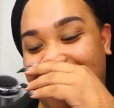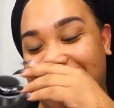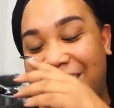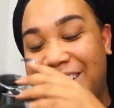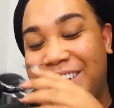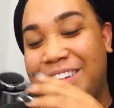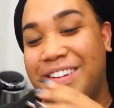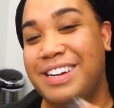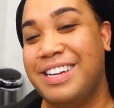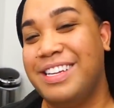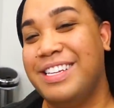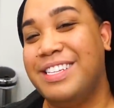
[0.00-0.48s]

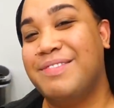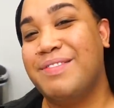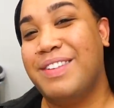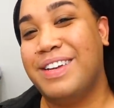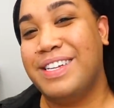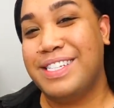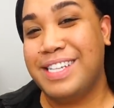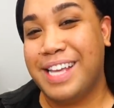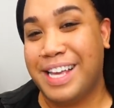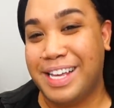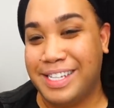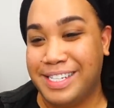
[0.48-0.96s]
priority is
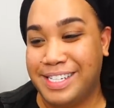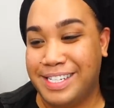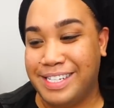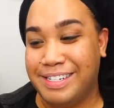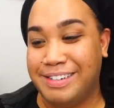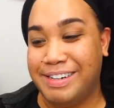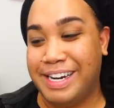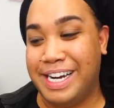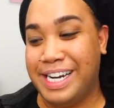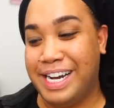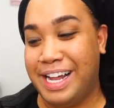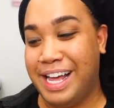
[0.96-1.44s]
my
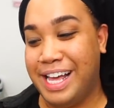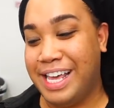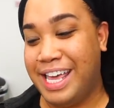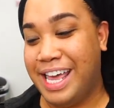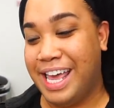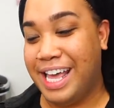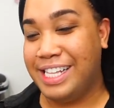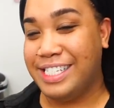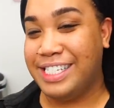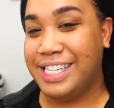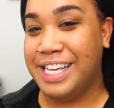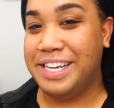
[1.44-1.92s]
texture right now. I
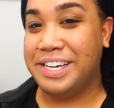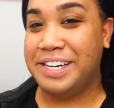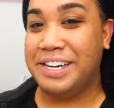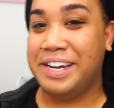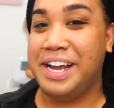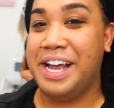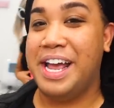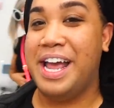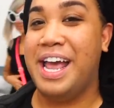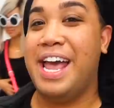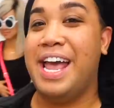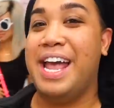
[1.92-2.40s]
can't take
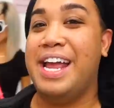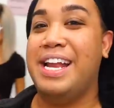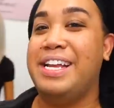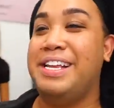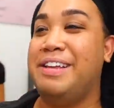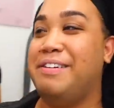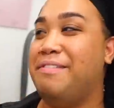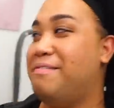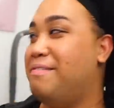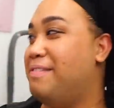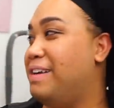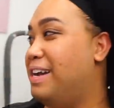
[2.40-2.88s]
her
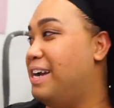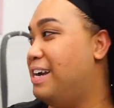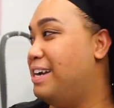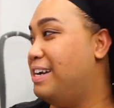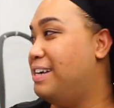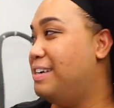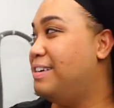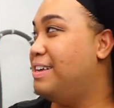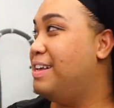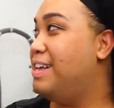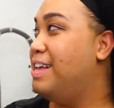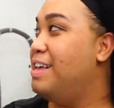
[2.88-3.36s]

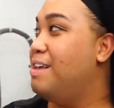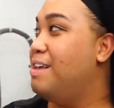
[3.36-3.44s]
anywhere.